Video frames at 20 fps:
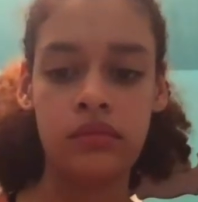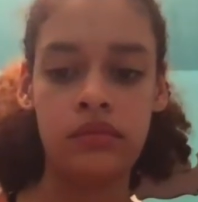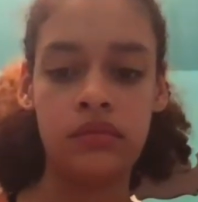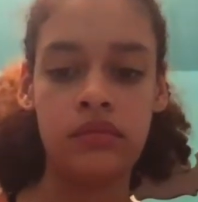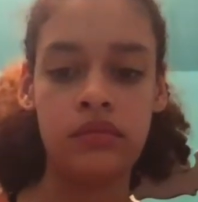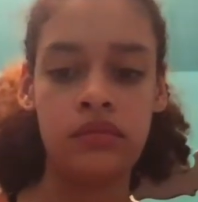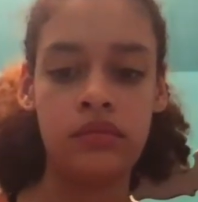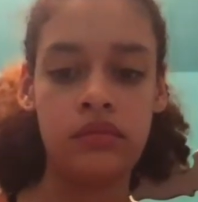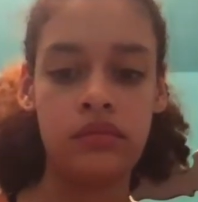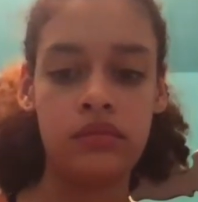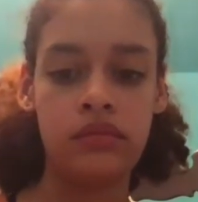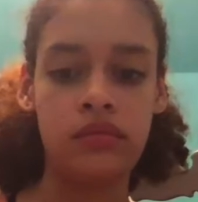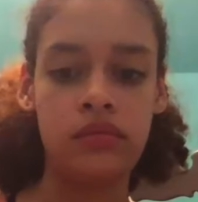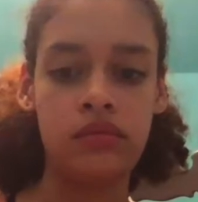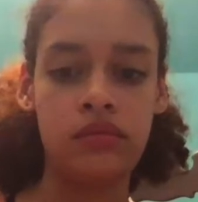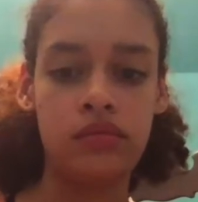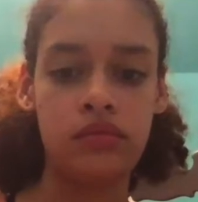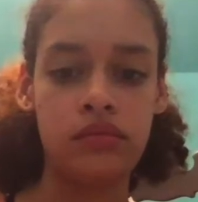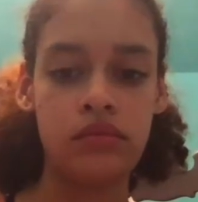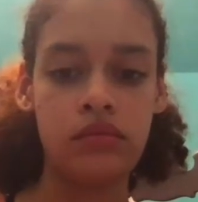I
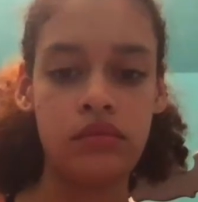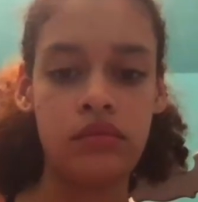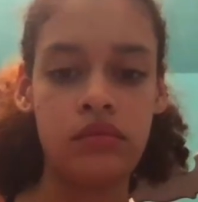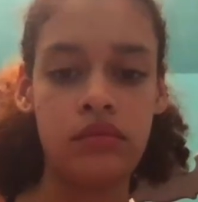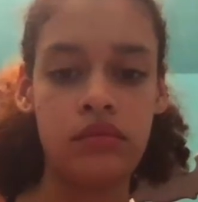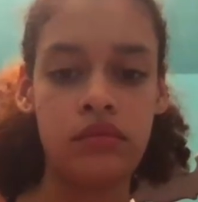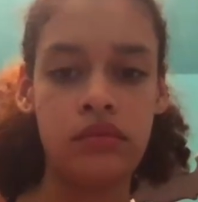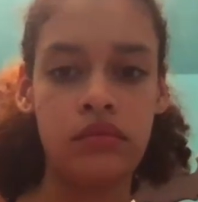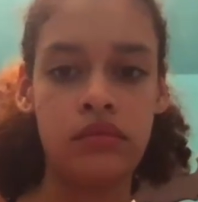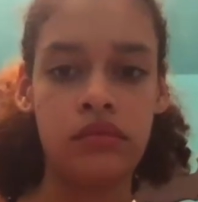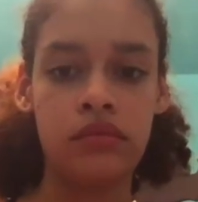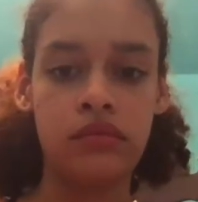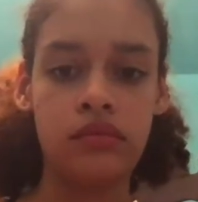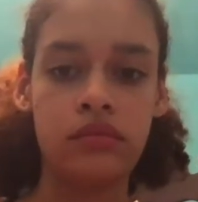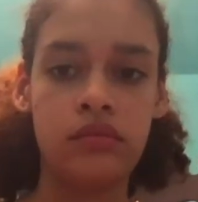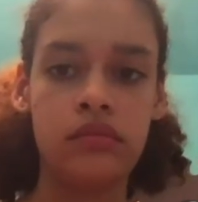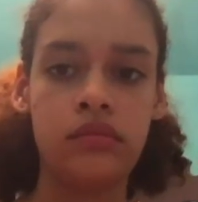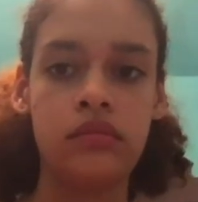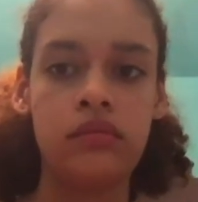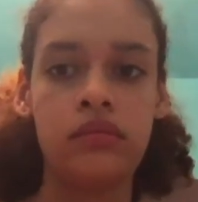don't care
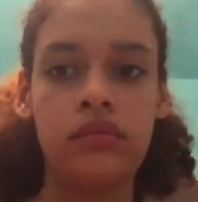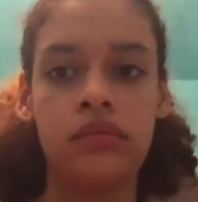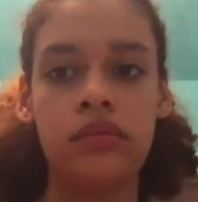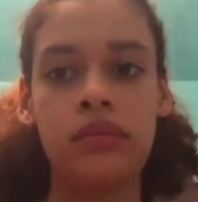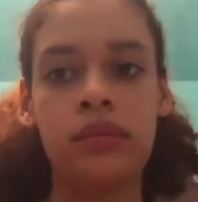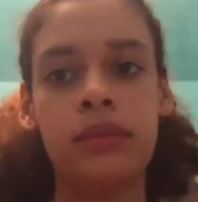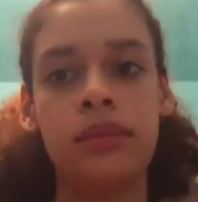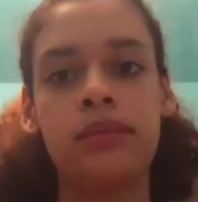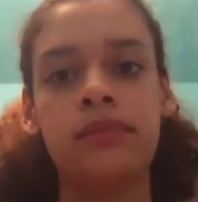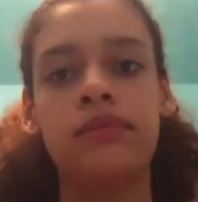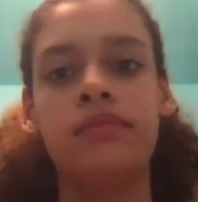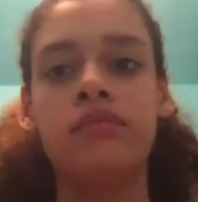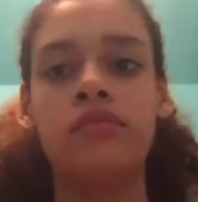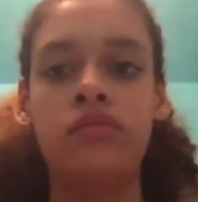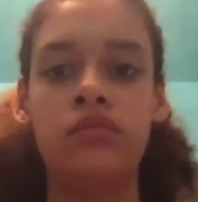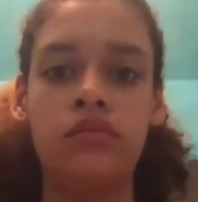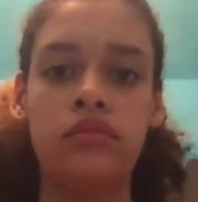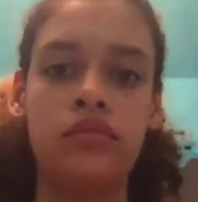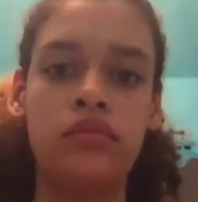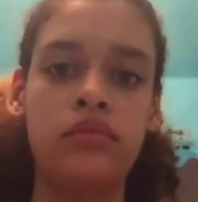if
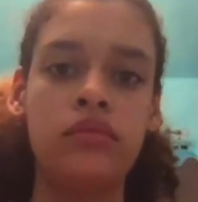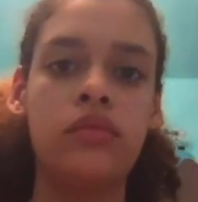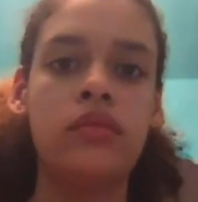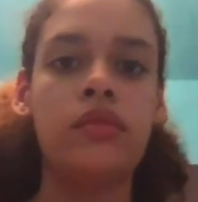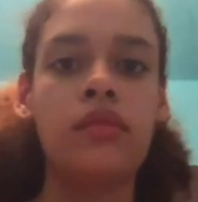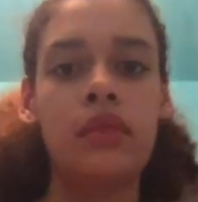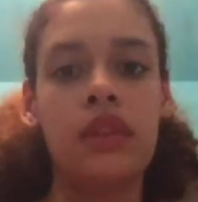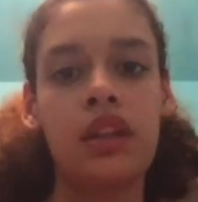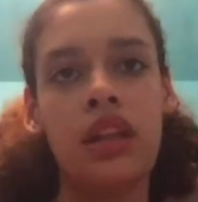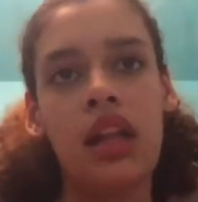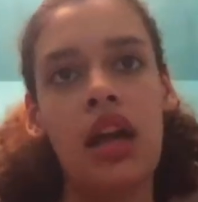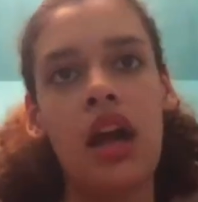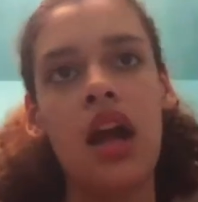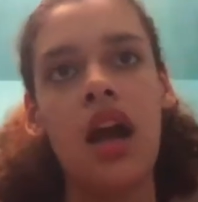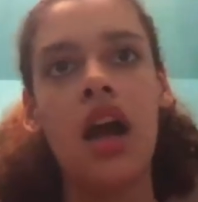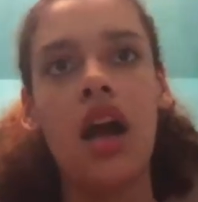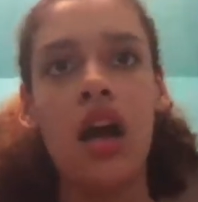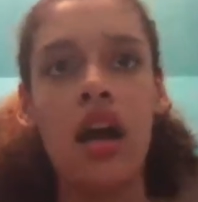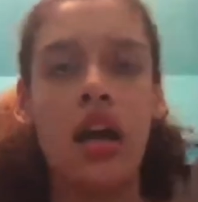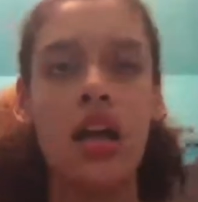you don't
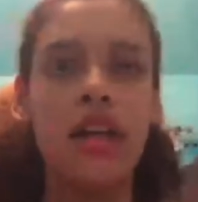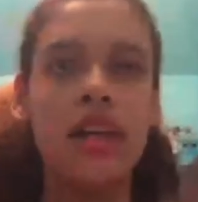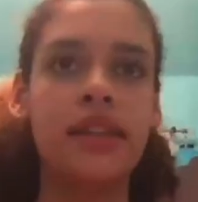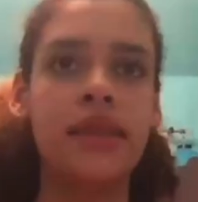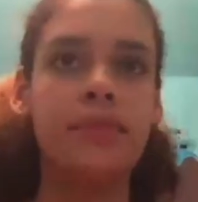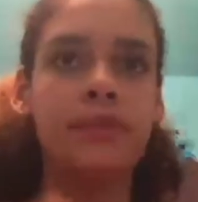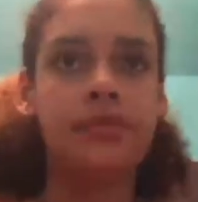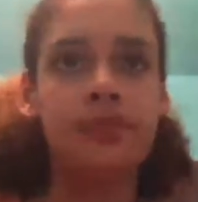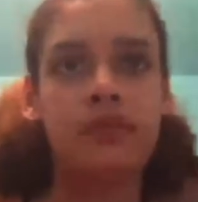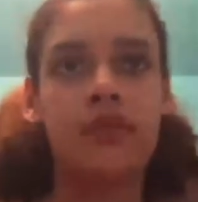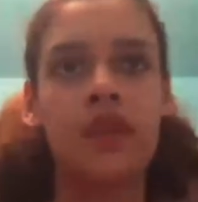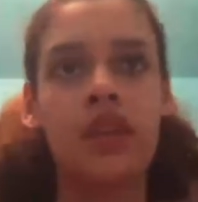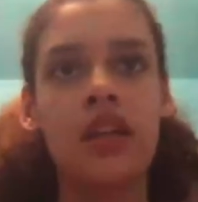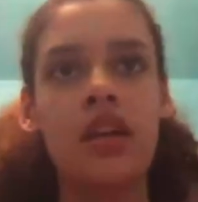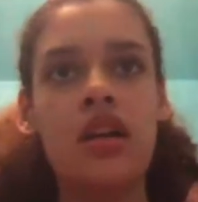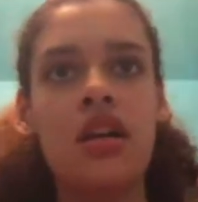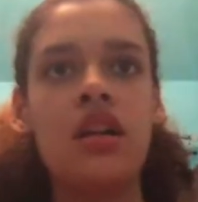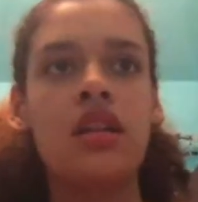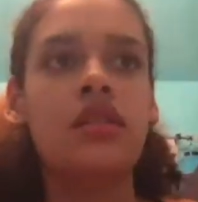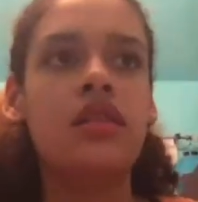like it,
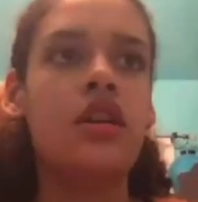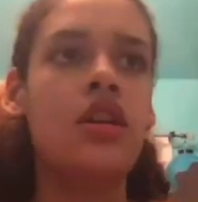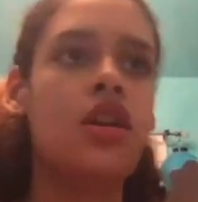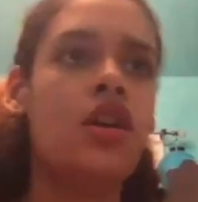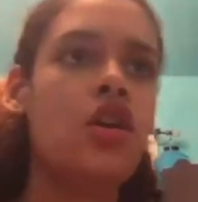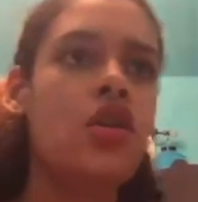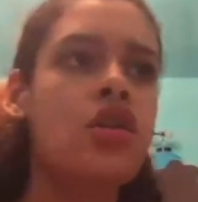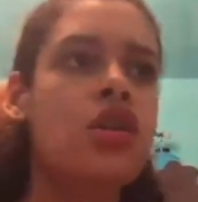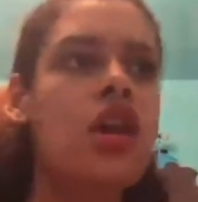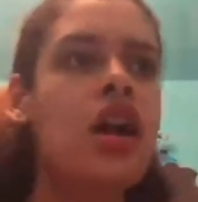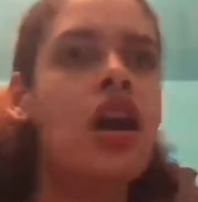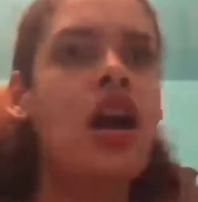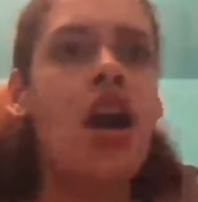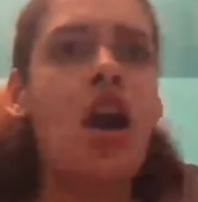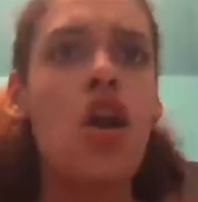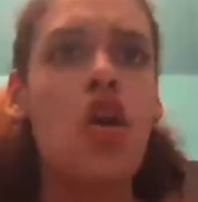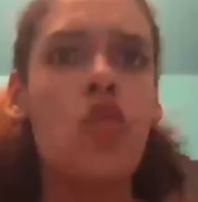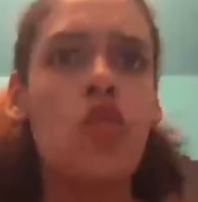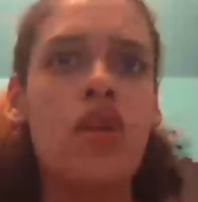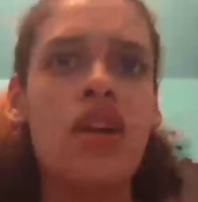'cause you're
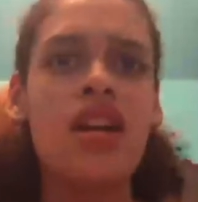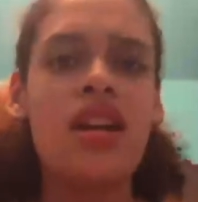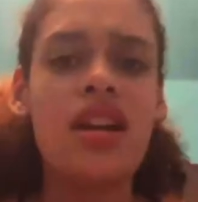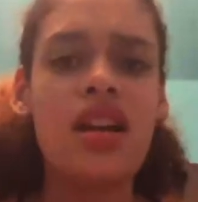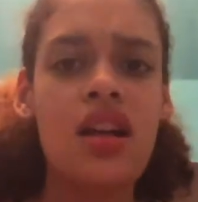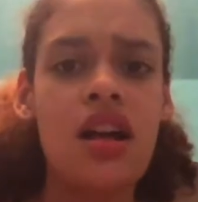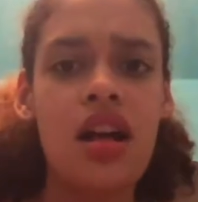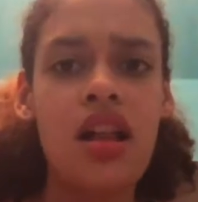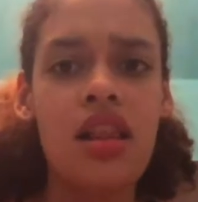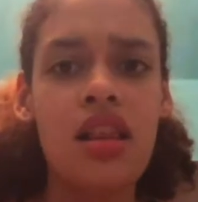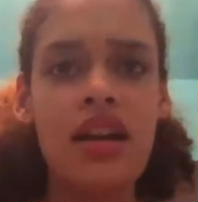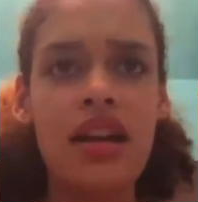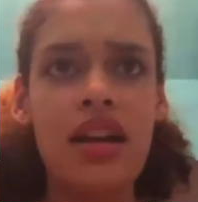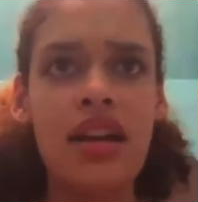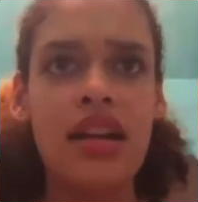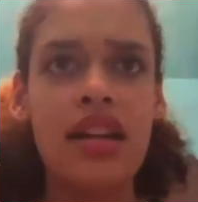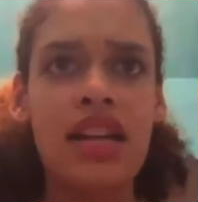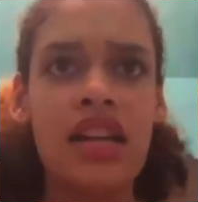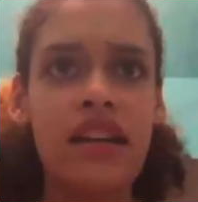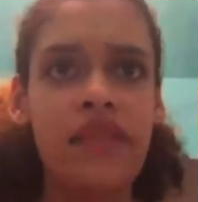not
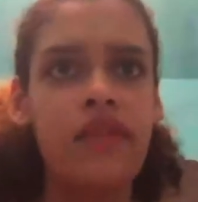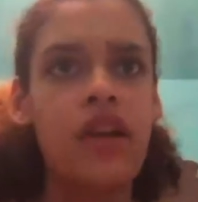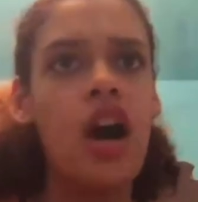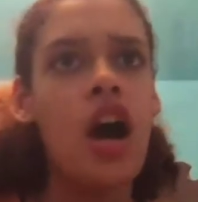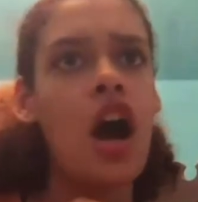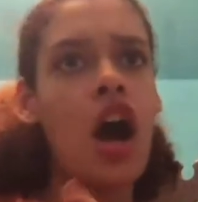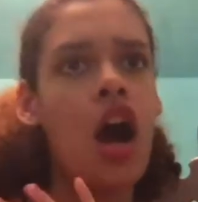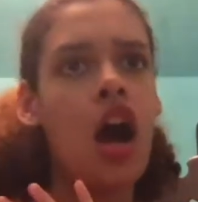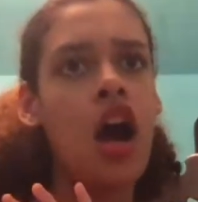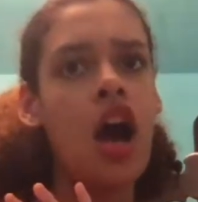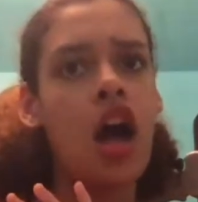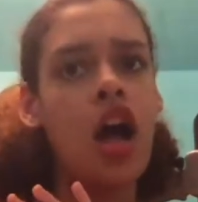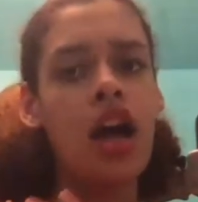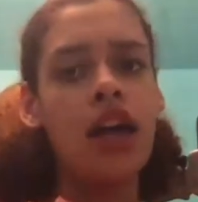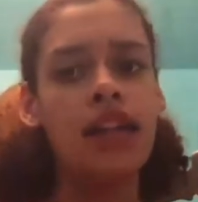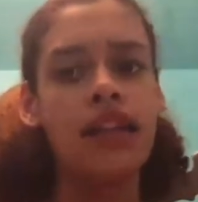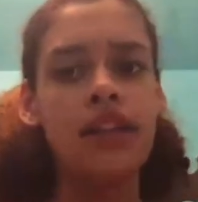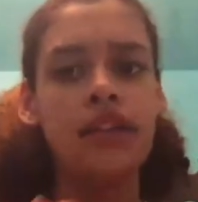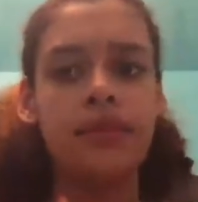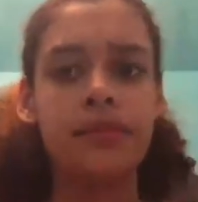really
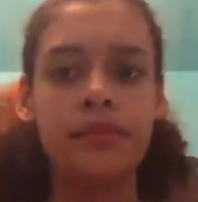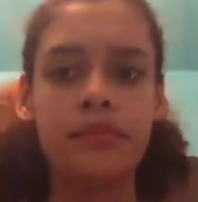invited.